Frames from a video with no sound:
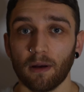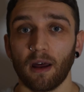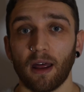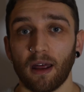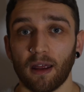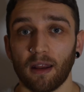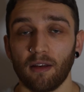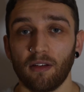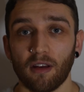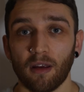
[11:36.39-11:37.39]

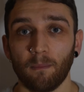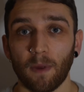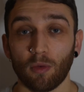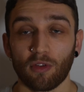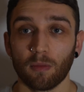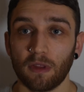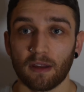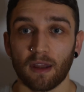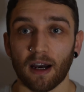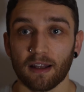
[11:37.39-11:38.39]
and it was
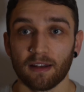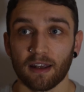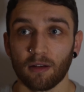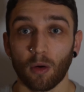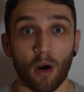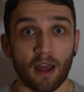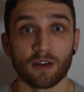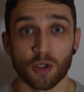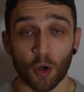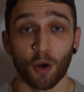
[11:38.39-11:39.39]
something that I did quite
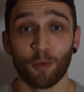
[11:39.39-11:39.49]
enjoy